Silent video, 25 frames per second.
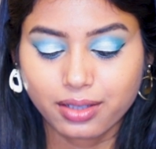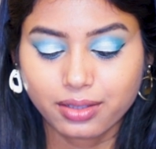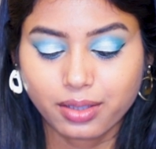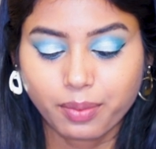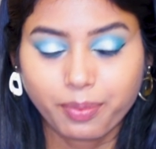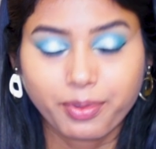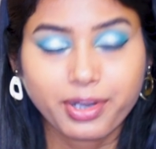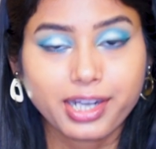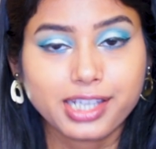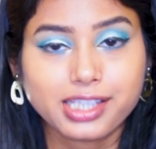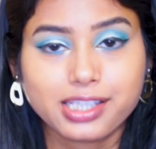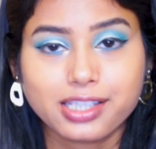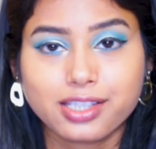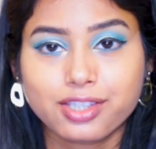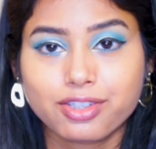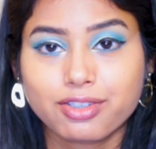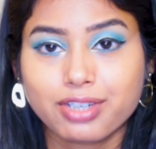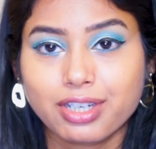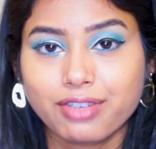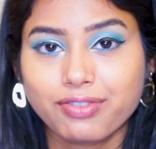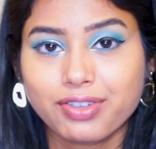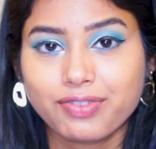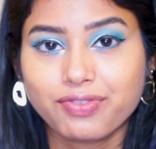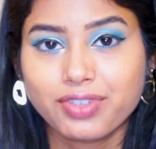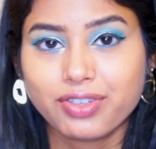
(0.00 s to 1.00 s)
The price is
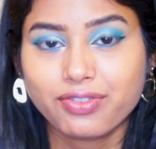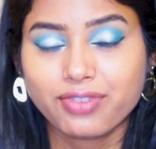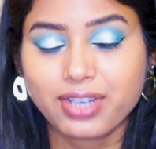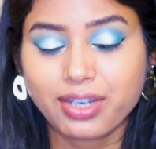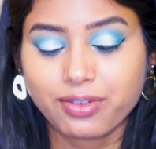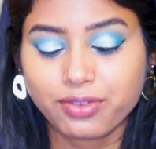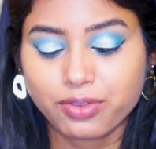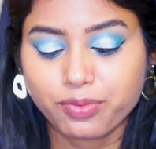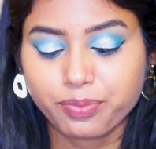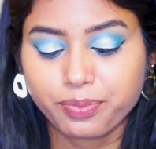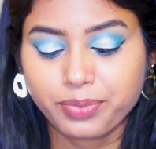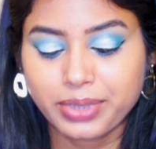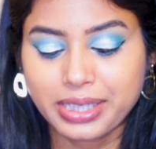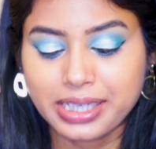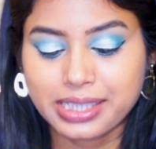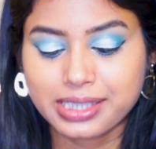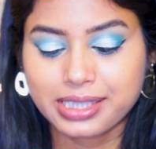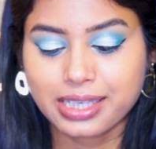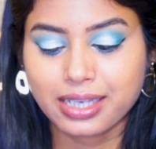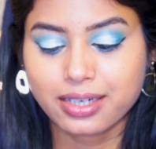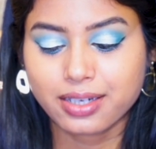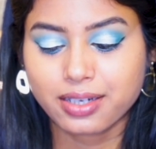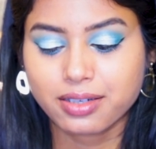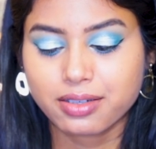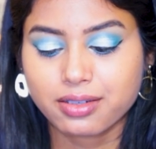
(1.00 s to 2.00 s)
355
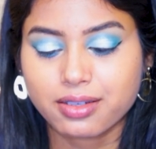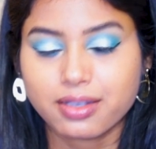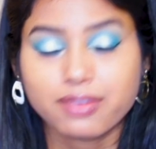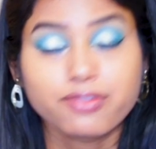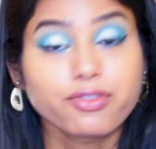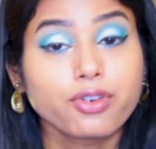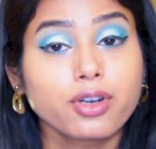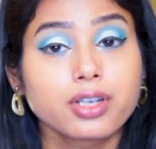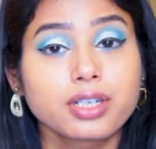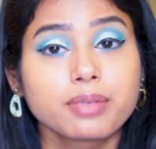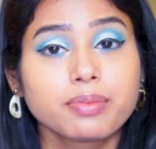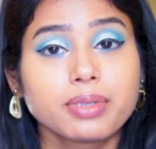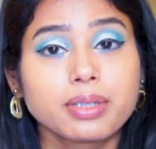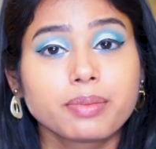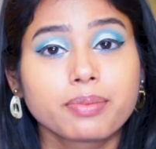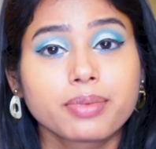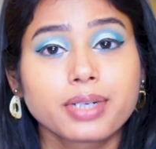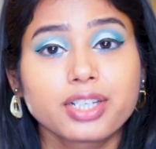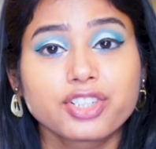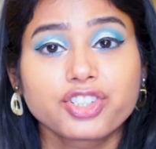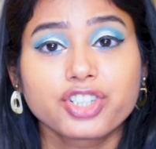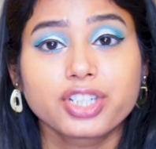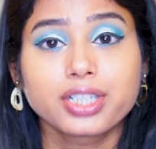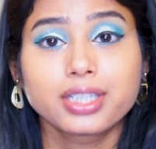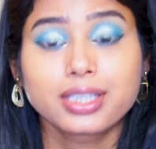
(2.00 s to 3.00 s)
rupees and under affordable
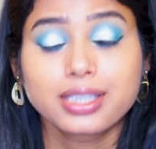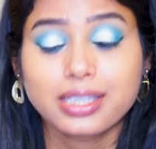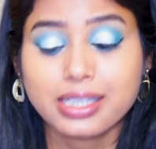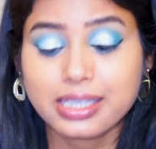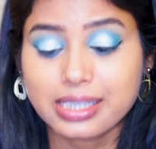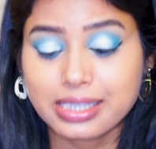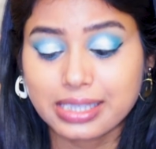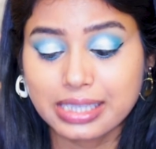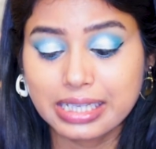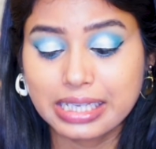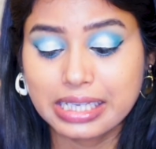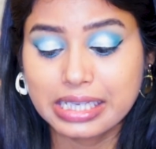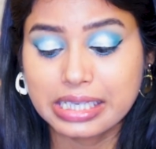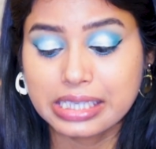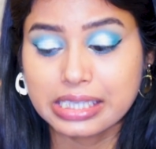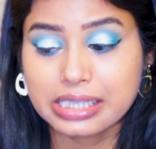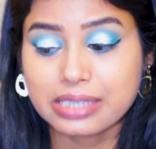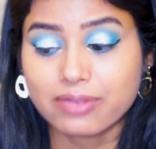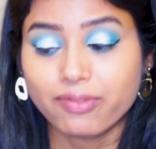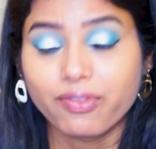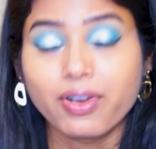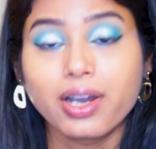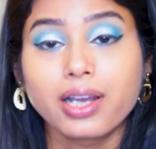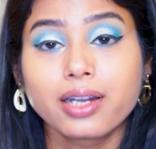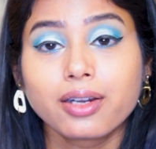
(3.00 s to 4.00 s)
budget, this is
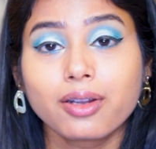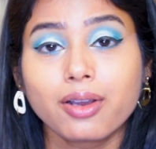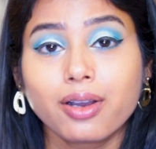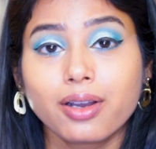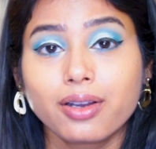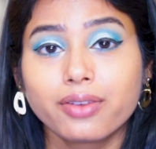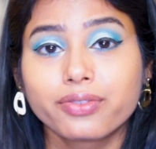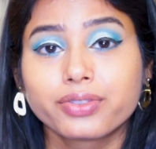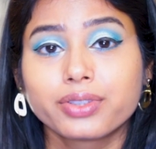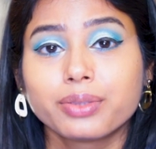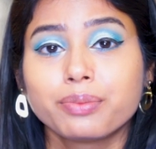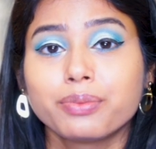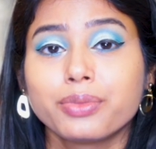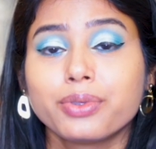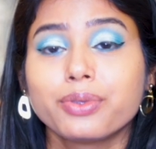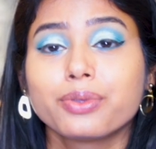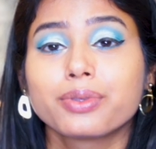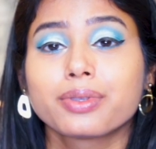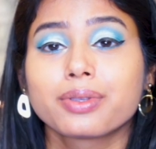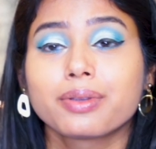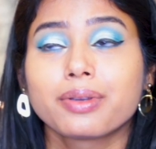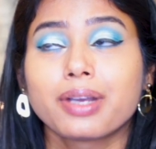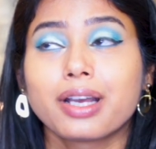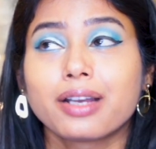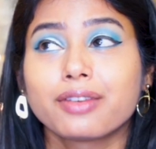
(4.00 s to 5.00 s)
one of the
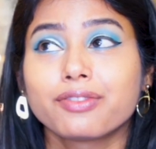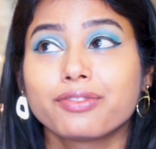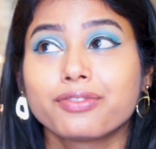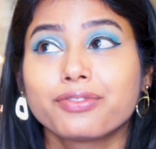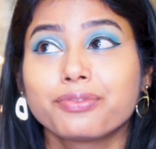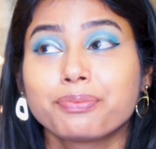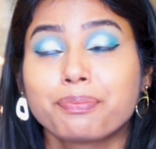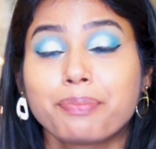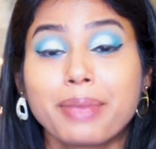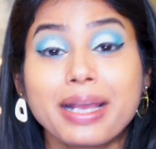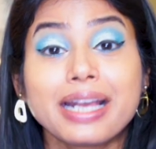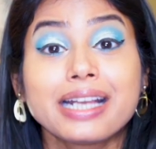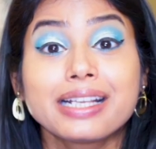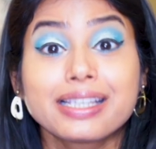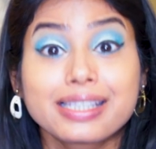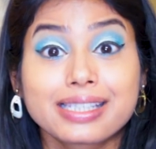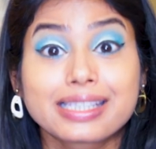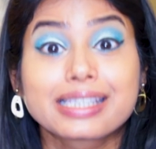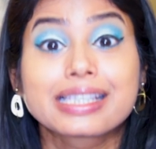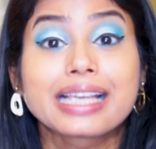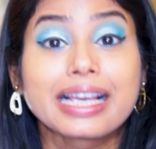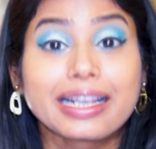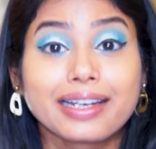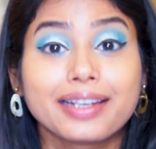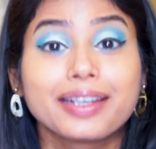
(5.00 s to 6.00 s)
most
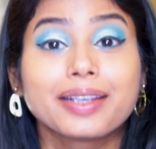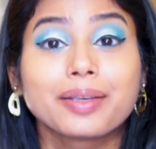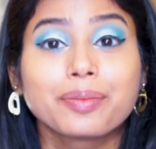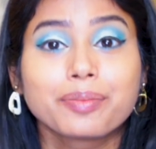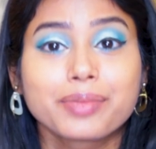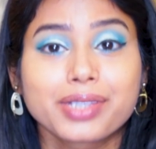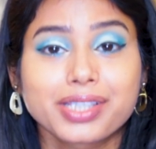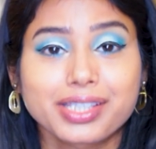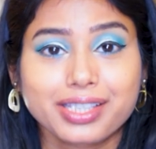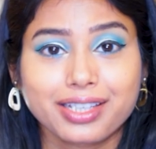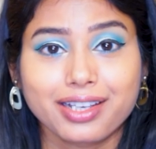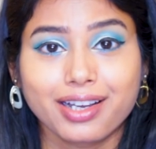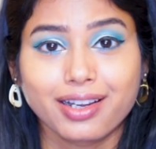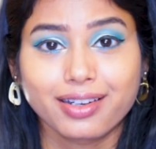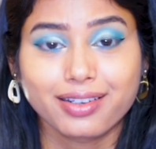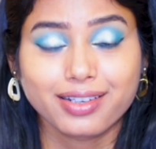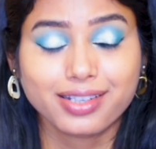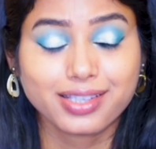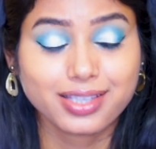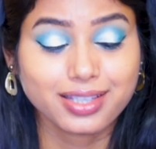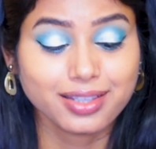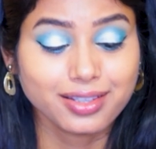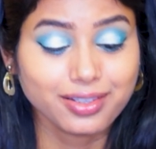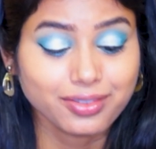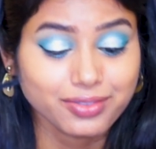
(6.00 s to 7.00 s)
best-selling
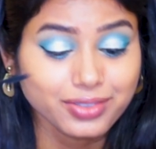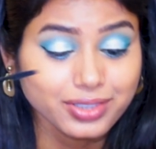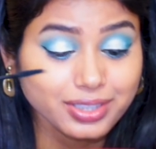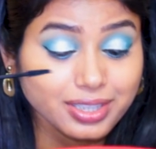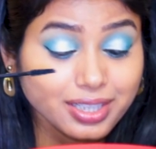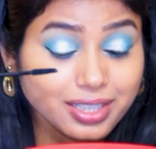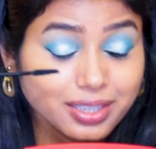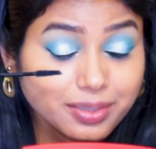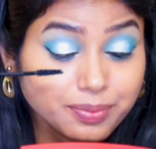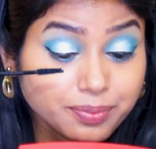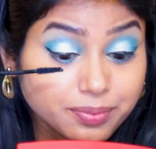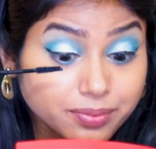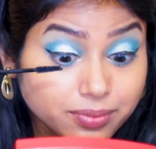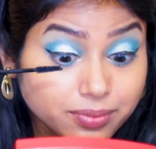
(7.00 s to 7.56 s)
mascaras in the world.